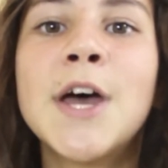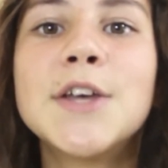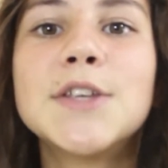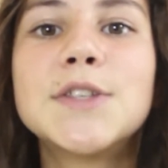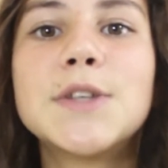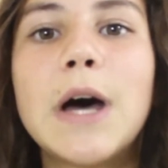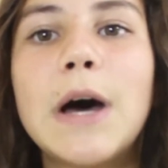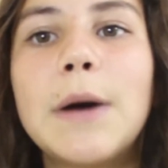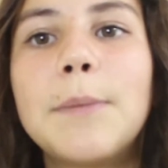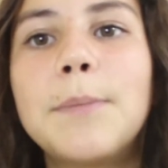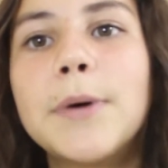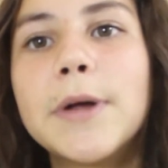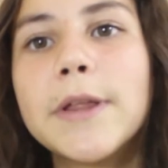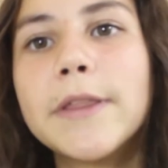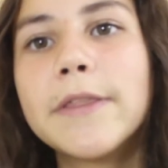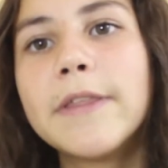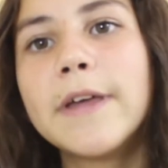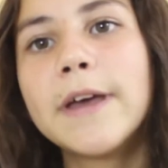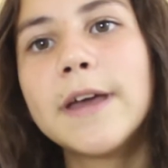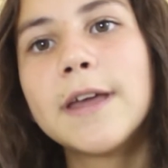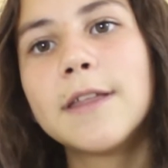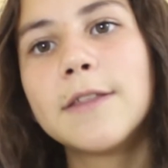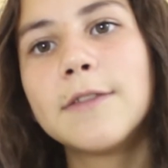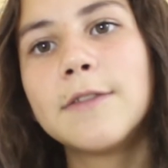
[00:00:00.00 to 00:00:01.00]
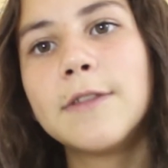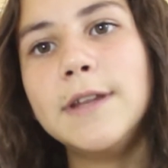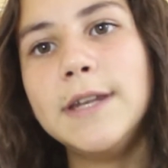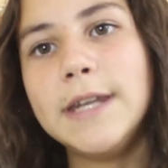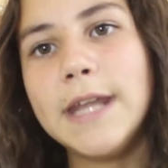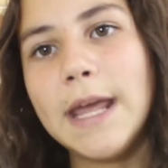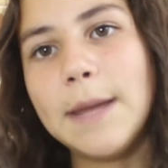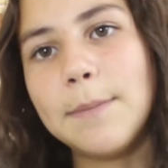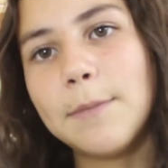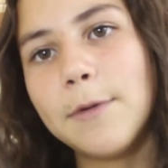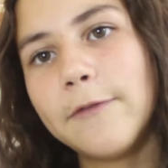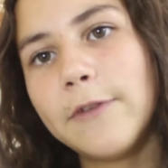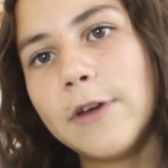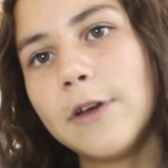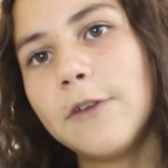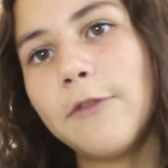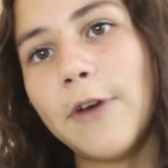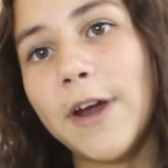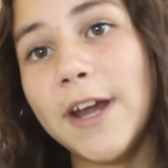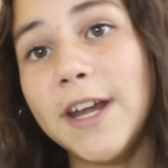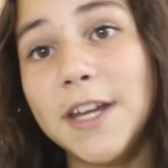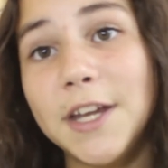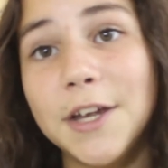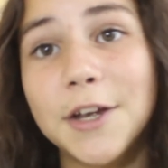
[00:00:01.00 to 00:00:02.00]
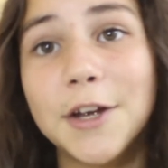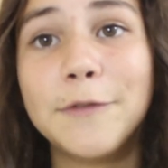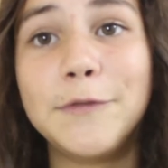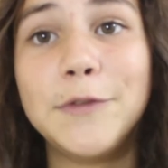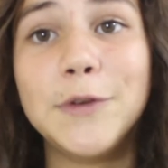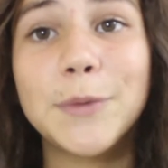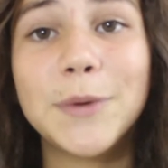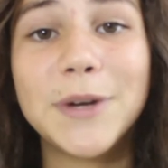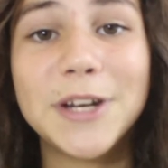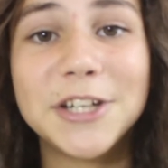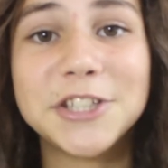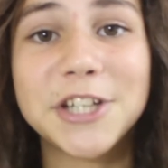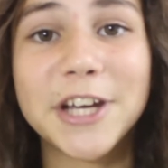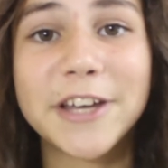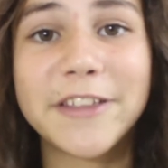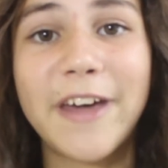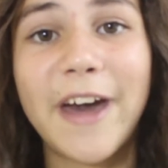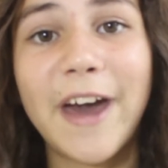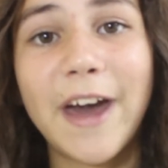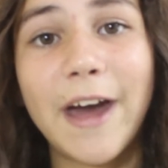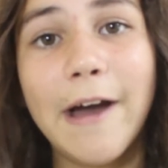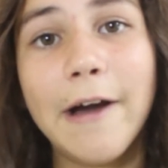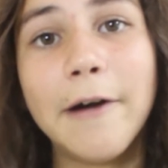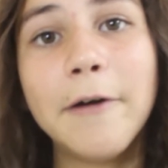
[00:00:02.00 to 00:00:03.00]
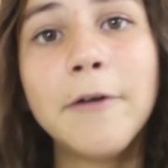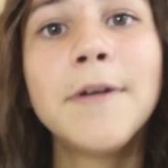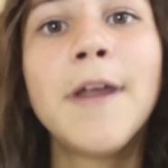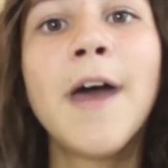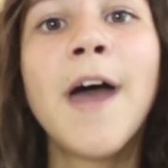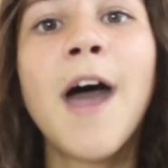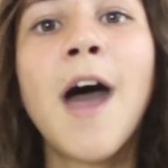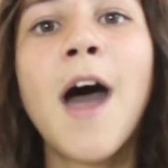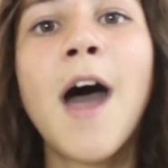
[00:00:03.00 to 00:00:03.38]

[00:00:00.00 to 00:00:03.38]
so I'll put like the name of it right here if you want to check that out.